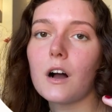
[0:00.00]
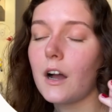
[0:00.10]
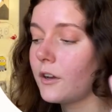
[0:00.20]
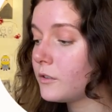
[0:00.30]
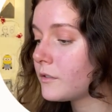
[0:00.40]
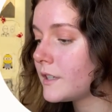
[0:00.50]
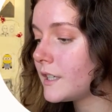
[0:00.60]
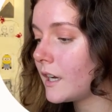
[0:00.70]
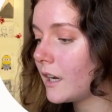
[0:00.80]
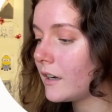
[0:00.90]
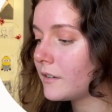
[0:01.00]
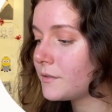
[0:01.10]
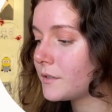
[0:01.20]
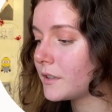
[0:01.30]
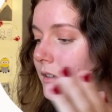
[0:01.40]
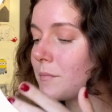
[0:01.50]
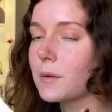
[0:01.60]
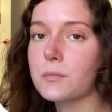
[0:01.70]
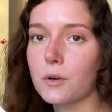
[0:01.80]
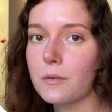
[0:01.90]
I already have my
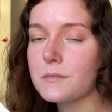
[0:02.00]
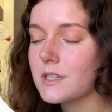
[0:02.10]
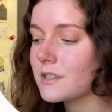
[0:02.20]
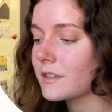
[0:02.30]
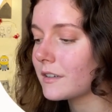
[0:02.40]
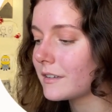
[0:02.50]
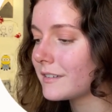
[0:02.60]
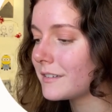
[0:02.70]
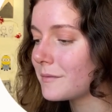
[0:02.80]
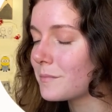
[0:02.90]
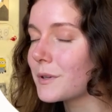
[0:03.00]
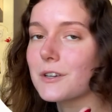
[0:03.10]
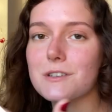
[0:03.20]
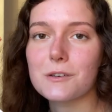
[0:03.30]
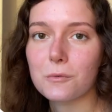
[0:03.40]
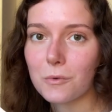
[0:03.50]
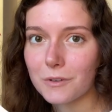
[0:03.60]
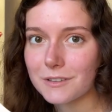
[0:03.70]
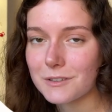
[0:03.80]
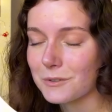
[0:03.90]
prompts because I don't
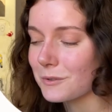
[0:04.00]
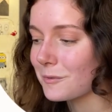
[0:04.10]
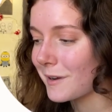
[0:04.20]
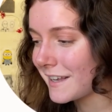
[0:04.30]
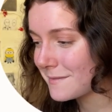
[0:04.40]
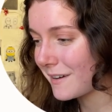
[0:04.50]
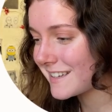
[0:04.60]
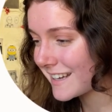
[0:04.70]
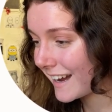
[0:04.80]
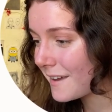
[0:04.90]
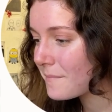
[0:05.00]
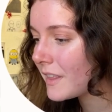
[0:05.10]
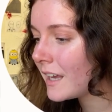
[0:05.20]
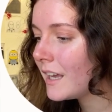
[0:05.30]
want to waste my time.